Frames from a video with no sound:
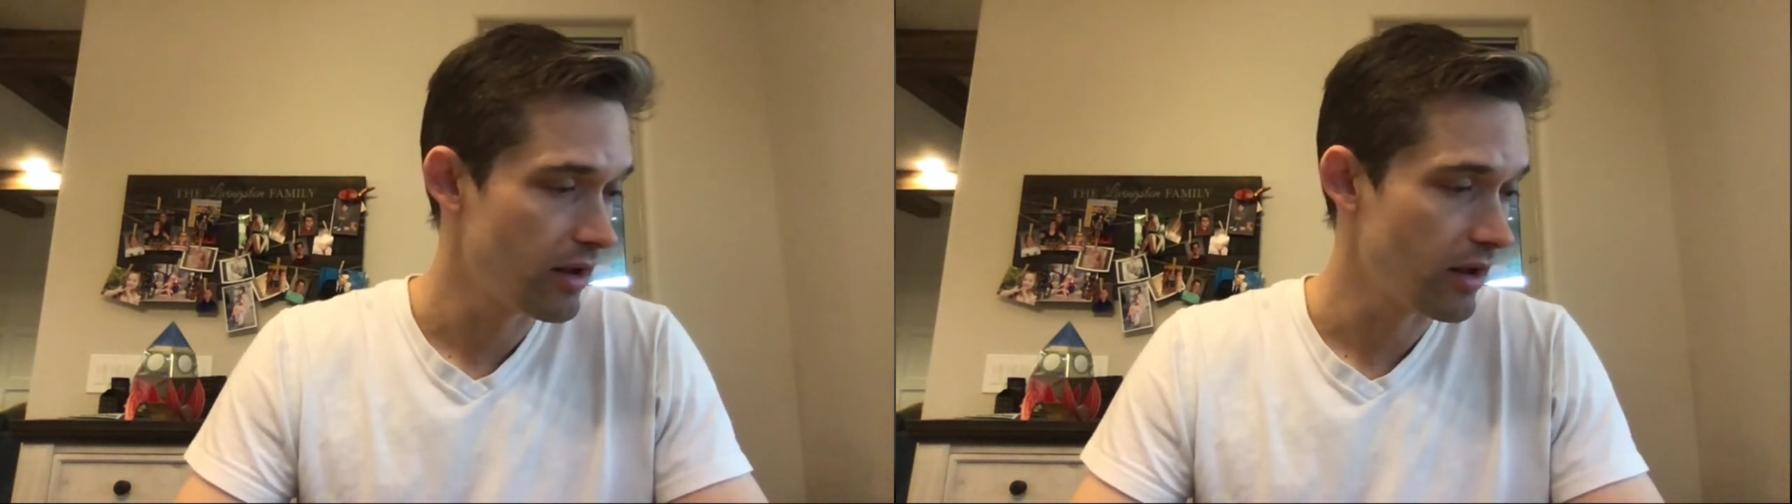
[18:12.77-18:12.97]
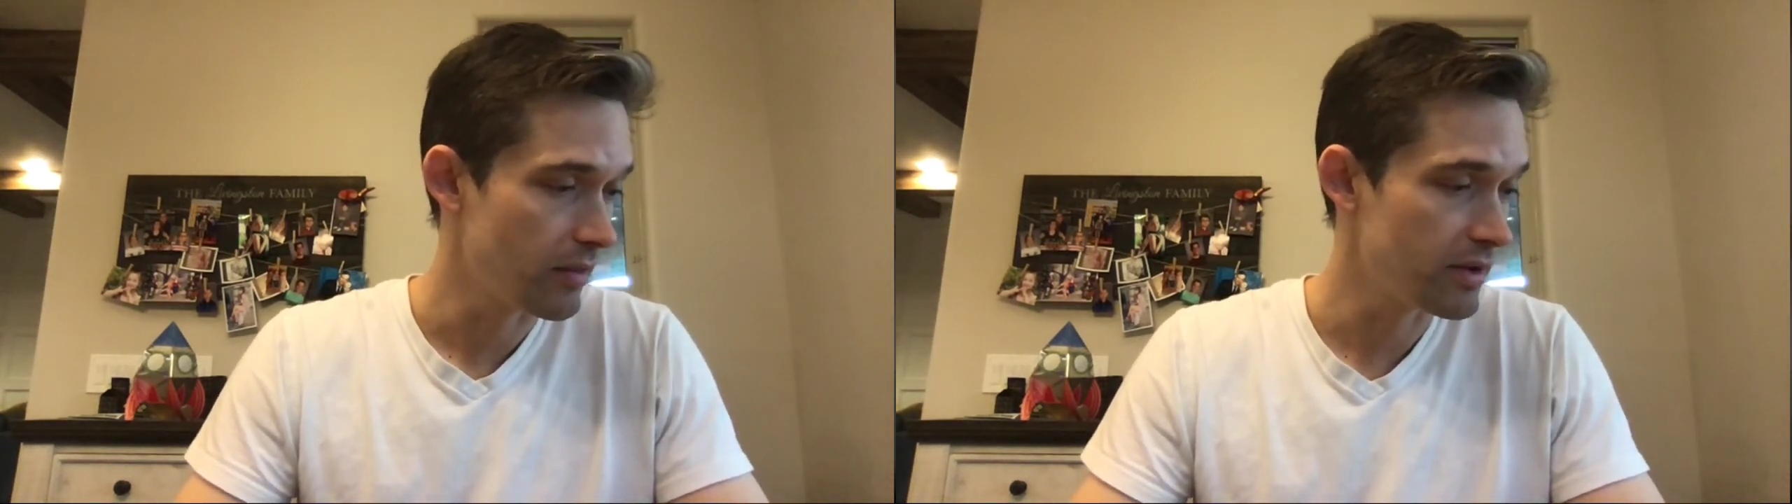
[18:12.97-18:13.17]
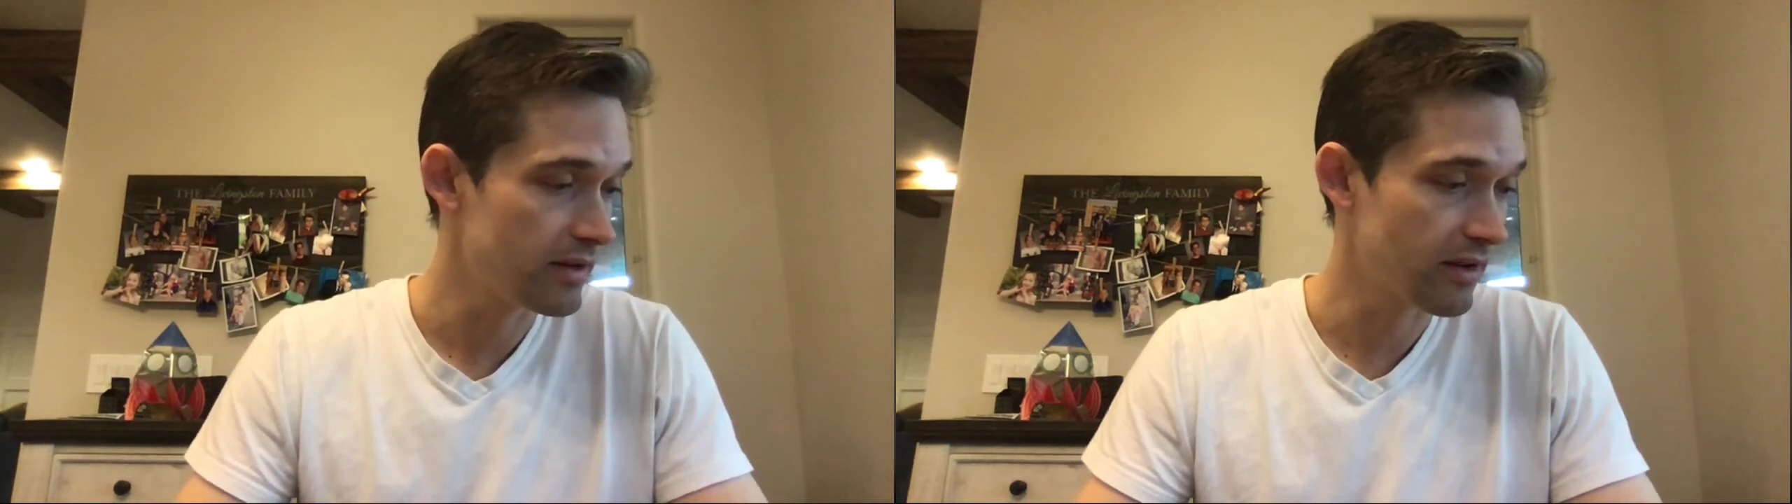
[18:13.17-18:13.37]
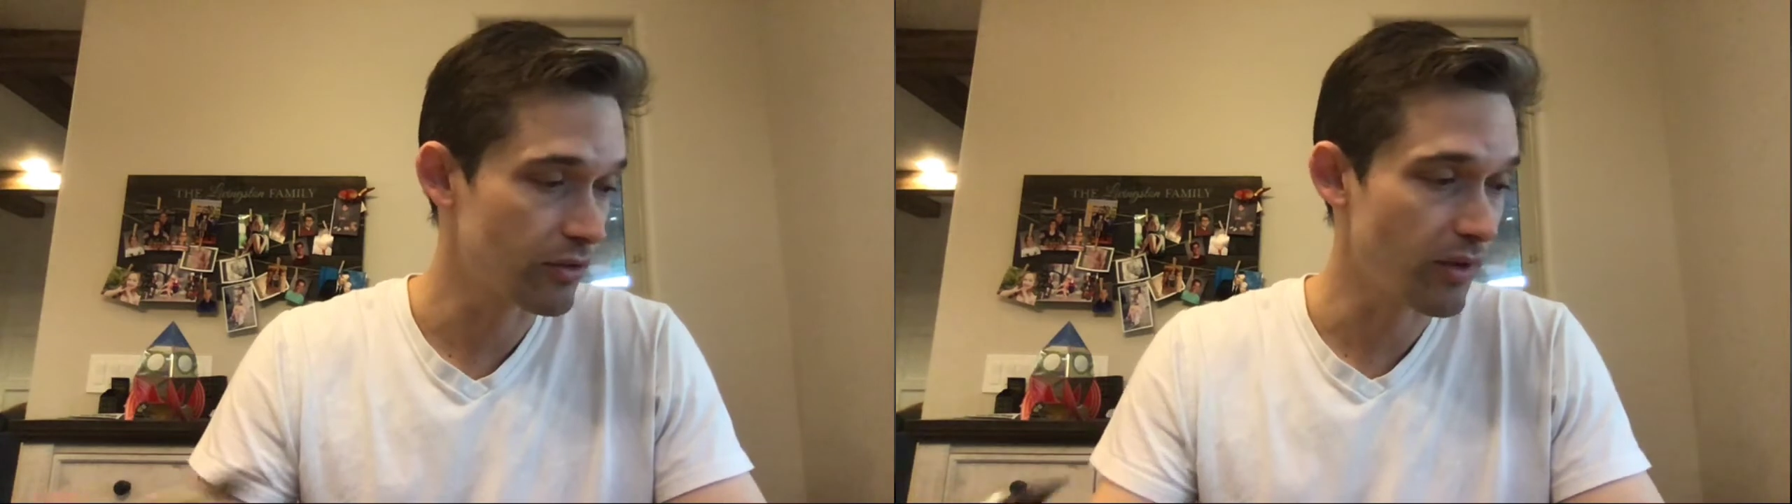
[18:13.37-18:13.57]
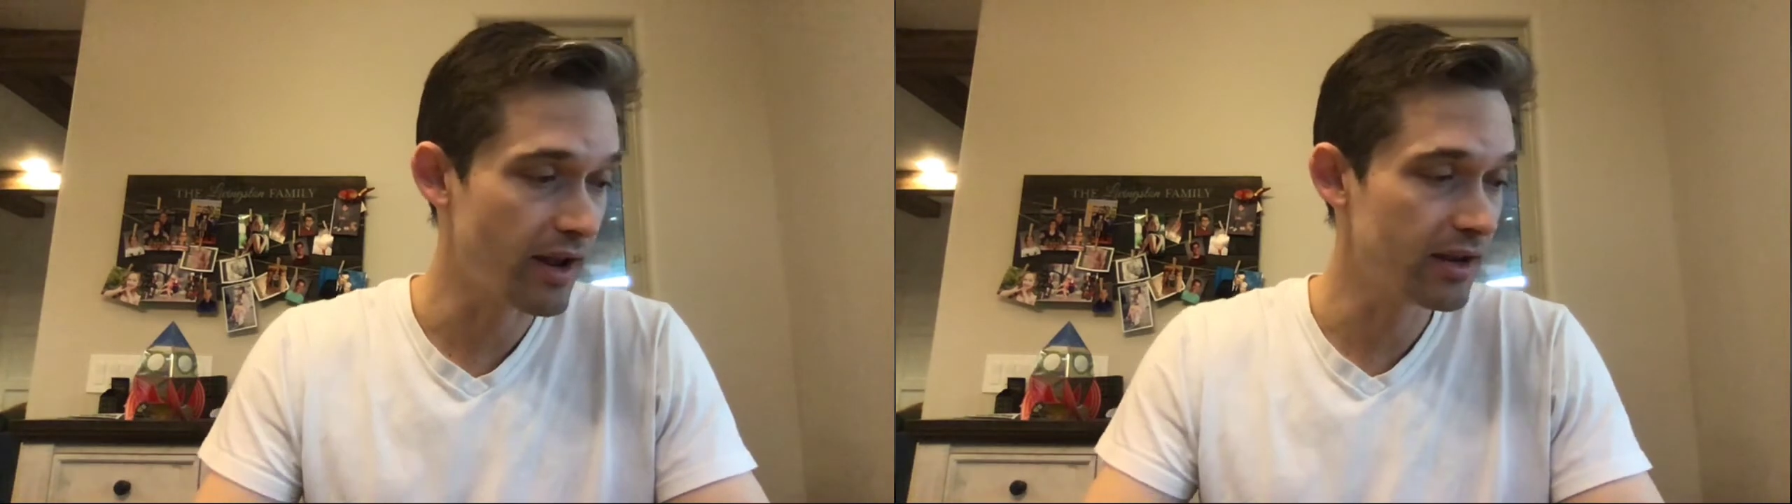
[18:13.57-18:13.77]
um, he is at the
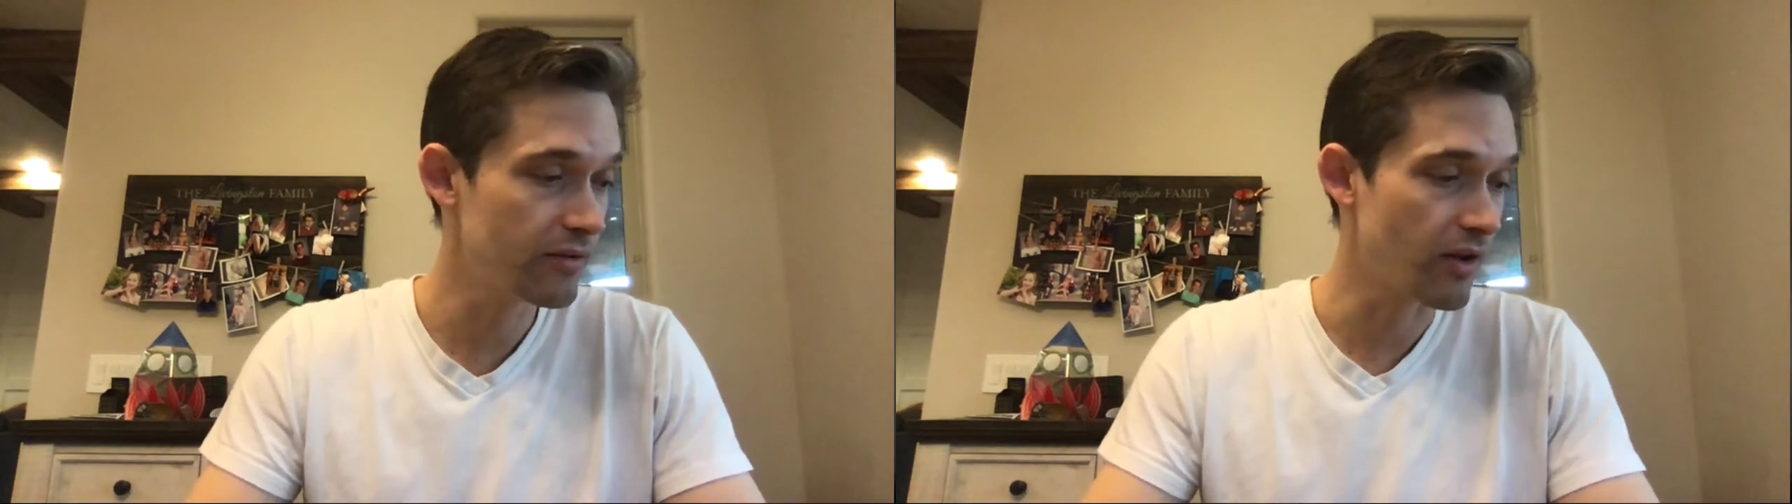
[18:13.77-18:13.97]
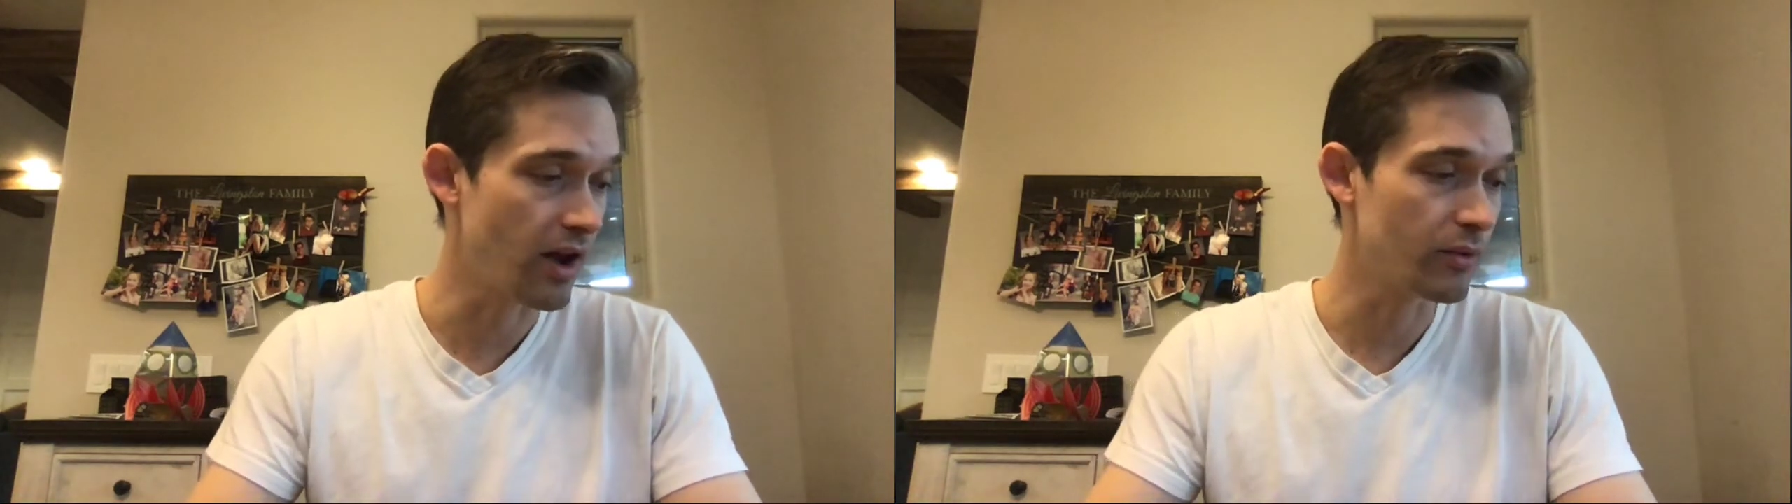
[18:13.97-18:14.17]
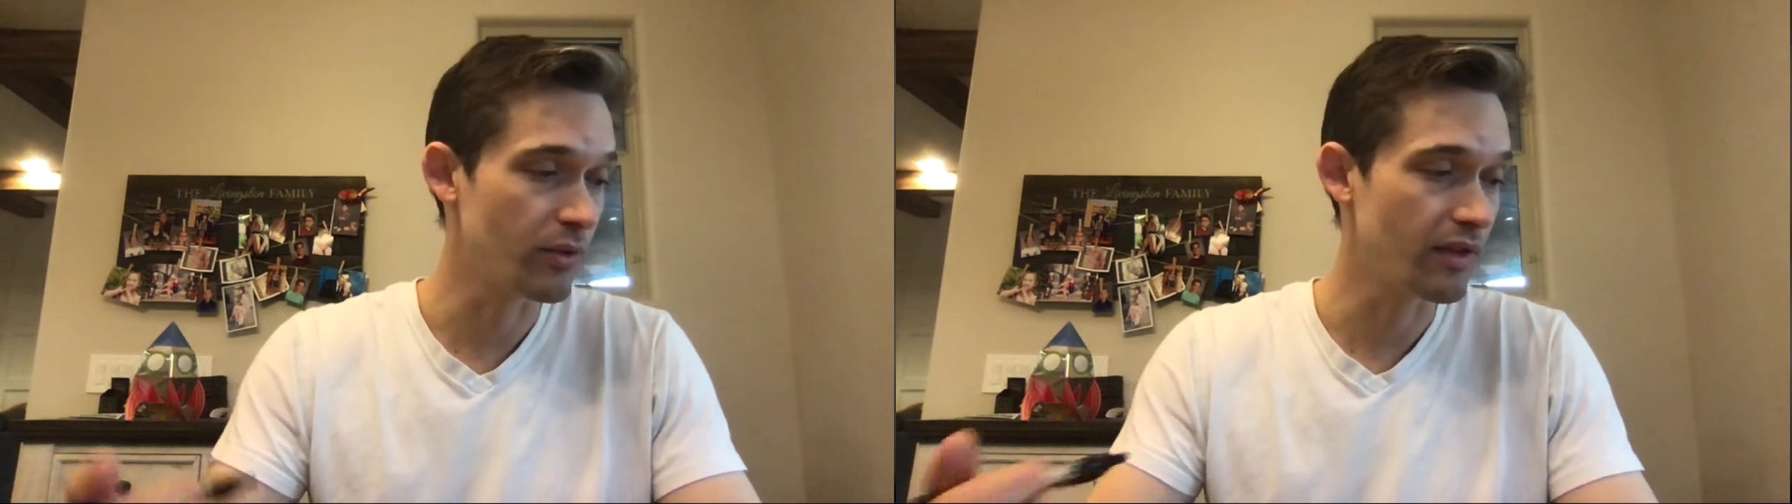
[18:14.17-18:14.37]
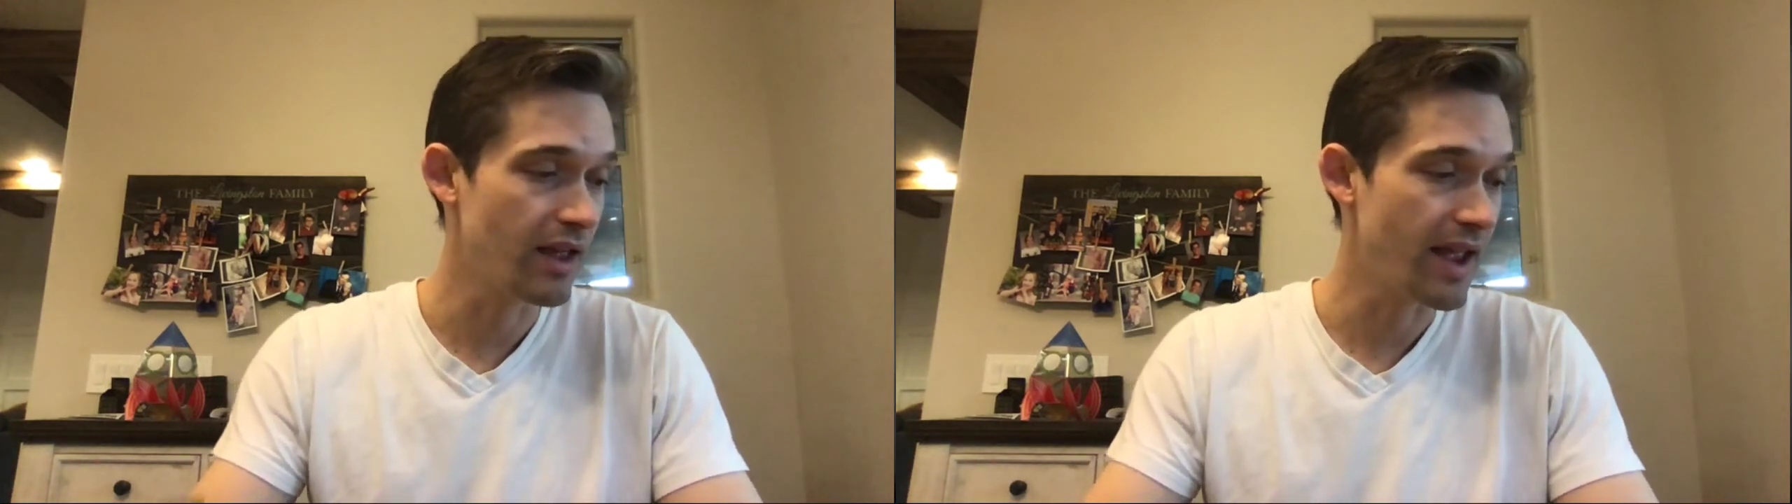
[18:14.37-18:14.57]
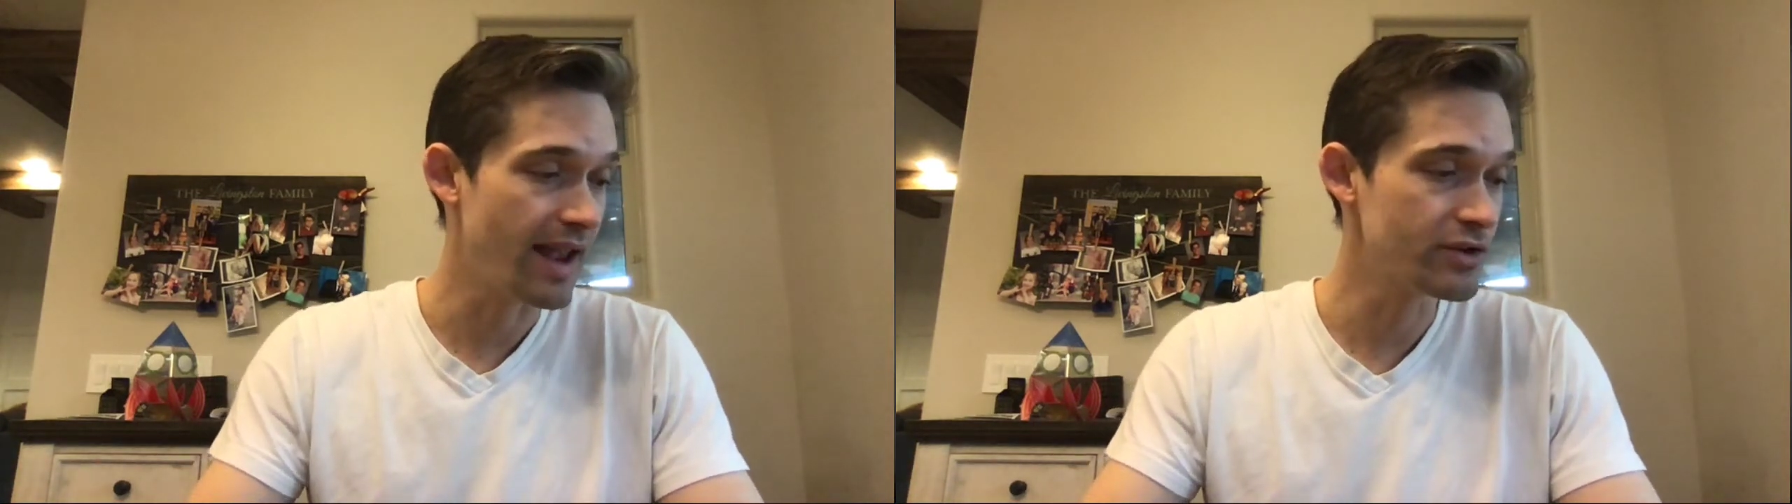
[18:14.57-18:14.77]
right hand of God with
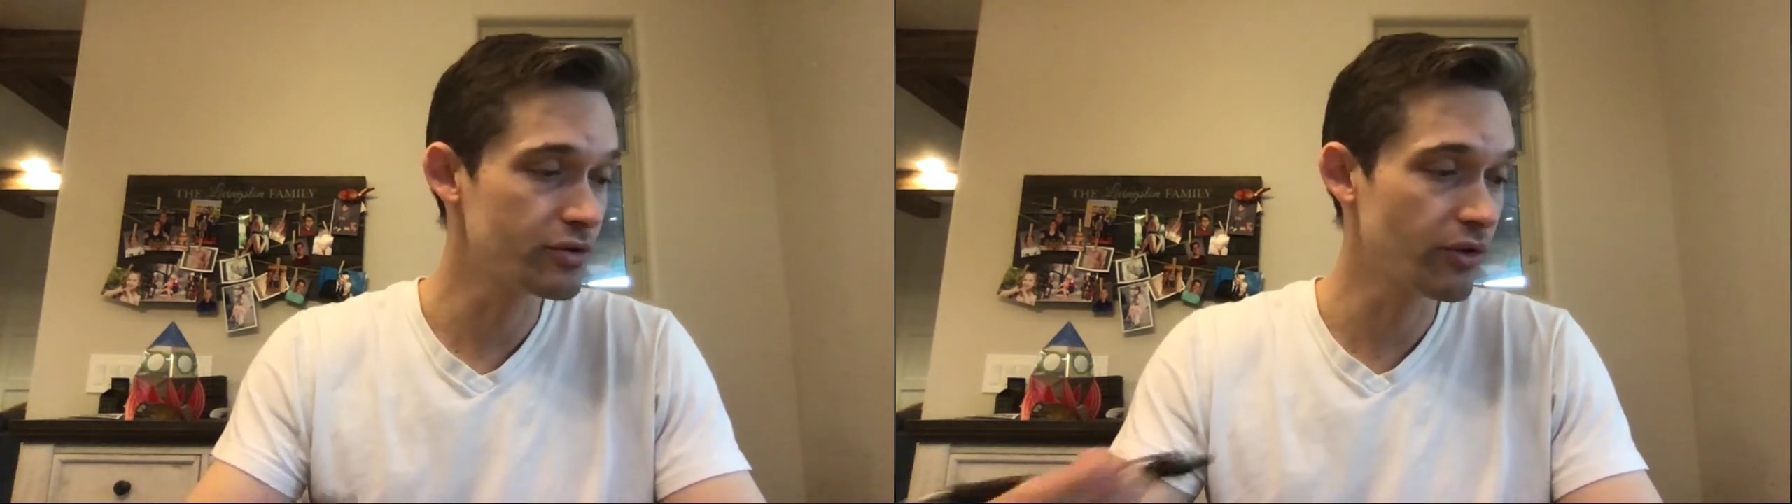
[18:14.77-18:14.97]
angels,